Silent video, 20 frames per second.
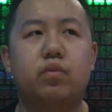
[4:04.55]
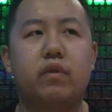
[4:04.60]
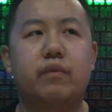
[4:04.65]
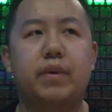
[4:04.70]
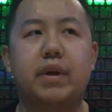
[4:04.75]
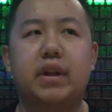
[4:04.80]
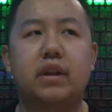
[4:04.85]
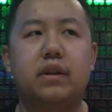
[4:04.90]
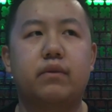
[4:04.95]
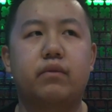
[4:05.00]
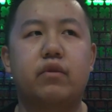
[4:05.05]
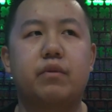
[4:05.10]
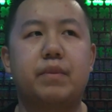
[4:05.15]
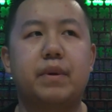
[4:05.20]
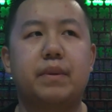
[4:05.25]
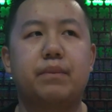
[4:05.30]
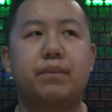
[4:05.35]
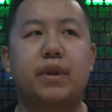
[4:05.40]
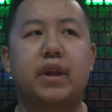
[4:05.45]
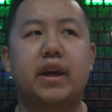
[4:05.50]
We've
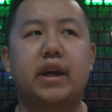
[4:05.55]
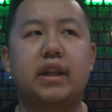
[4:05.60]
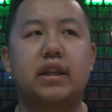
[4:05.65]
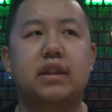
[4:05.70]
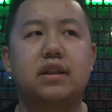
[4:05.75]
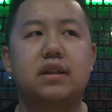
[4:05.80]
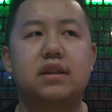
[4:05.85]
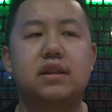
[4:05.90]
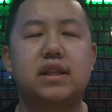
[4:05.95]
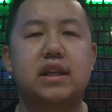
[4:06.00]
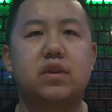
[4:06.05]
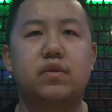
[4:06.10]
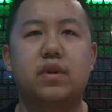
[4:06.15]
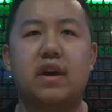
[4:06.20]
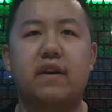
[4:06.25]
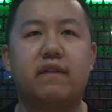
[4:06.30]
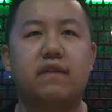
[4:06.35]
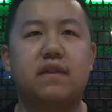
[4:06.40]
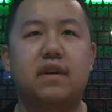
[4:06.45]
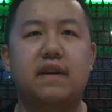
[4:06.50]
been playing
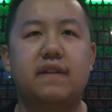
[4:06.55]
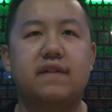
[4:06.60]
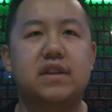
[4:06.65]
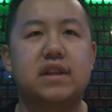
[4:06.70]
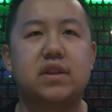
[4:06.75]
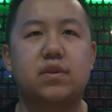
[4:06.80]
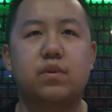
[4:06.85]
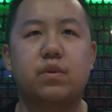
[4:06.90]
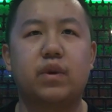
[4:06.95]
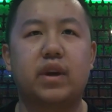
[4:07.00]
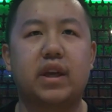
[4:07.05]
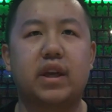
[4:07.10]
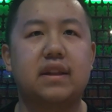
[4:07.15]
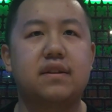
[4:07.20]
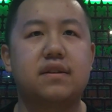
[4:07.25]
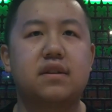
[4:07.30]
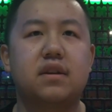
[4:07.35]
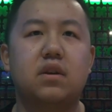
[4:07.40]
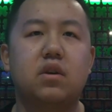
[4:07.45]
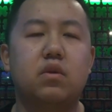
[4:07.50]
ever since we were
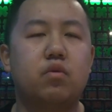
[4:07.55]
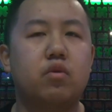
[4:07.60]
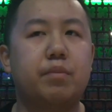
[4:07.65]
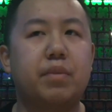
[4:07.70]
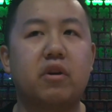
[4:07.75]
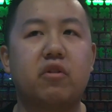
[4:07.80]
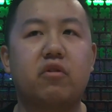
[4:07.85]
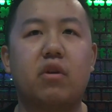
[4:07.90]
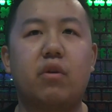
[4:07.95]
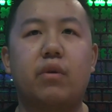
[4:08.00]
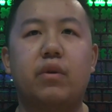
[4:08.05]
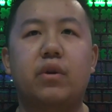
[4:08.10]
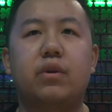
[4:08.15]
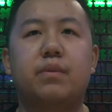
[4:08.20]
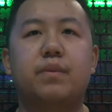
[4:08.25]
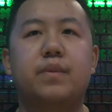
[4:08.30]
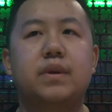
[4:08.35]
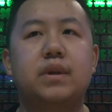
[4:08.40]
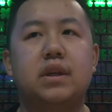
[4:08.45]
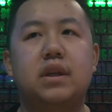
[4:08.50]
kids. We've been growing
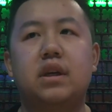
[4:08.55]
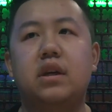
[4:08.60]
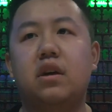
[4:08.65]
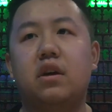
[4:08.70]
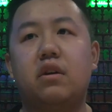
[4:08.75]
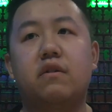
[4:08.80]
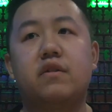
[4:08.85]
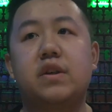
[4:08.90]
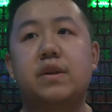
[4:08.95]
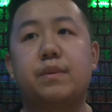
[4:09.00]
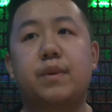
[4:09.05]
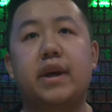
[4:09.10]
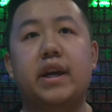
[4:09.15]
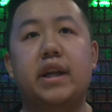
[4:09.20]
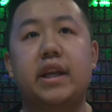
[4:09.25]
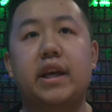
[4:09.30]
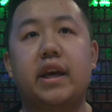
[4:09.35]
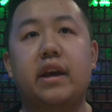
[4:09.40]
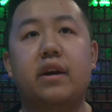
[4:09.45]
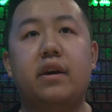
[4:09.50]
up, obviously
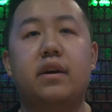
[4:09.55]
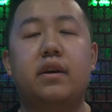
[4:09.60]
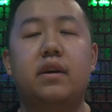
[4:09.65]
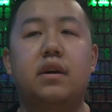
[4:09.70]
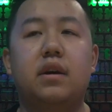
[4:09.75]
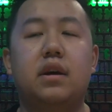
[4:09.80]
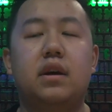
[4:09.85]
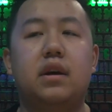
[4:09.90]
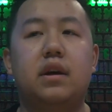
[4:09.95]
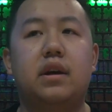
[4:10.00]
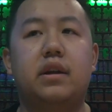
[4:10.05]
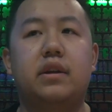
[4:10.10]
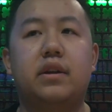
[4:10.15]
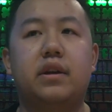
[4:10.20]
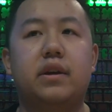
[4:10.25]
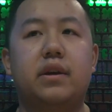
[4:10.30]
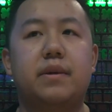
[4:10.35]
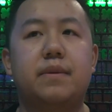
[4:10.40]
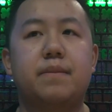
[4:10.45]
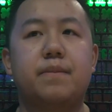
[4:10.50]
playing here.
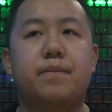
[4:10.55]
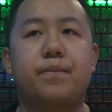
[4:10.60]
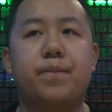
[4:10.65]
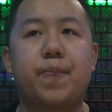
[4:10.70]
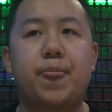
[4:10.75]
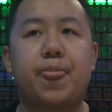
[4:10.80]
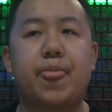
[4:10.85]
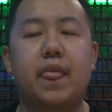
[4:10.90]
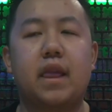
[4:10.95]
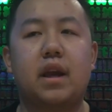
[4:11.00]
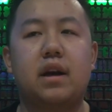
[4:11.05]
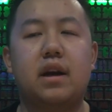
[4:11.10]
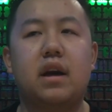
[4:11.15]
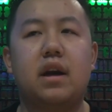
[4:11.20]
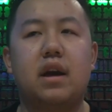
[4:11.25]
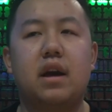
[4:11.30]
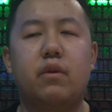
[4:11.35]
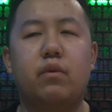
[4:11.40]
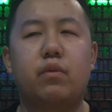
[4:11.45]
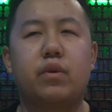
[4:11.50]
And
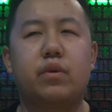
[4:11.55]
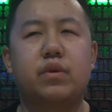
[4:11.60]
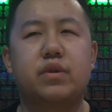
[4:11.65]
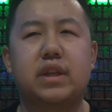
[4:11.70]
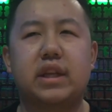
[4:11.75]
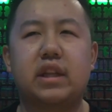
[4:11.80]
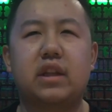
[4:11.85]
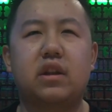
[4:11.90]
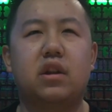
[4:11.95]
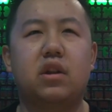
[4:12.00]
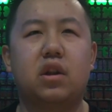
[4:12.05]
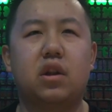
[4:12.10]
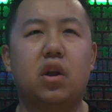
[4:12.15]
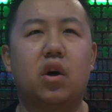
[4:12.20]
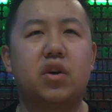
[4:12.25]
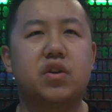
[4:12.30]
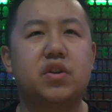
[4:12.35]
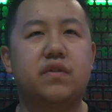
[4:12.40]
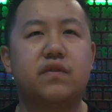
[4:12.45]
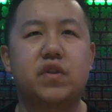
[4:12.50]
we was in
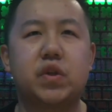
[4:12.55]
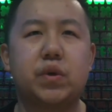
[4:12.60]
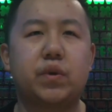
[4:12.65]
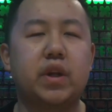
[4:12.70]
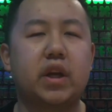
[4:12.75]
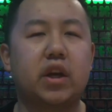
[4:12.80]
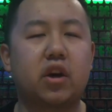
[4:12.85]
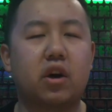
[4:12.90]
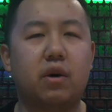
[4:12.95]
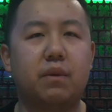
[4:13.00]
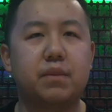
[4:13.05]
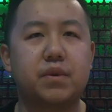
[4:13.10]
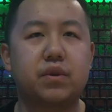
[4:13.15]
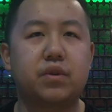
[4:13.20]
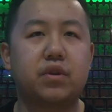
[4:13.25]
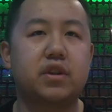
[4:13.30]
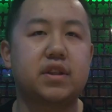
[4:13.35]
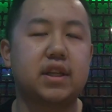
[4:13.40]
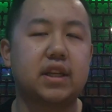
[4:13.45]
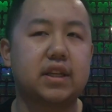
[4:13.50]
lots of junior comps,
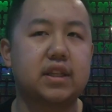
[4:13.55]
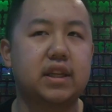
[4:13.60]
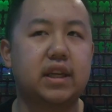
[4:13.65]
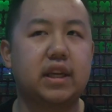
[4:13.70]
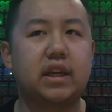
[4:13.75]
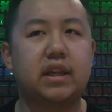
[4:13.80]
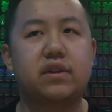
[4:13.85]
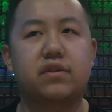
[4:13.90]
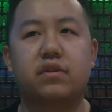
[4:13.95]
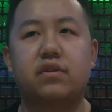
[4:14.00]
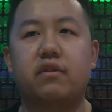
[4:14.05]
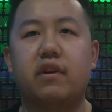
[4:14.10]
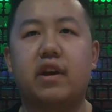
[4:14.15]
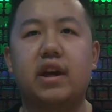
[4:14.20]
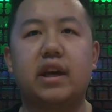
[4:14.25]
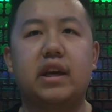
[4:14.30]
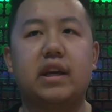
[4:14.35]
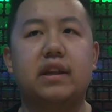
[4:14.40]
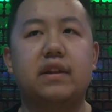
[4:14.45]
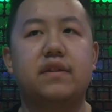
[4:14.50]
under 16s, under
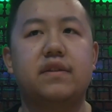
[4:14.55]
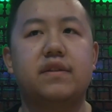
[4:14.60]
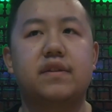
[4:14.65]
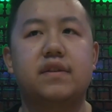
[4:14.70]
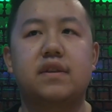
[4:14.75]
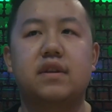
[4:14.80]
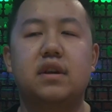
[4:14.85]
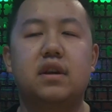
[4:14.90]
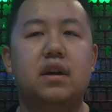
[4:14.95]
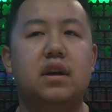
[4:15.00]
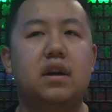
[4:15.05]
18s.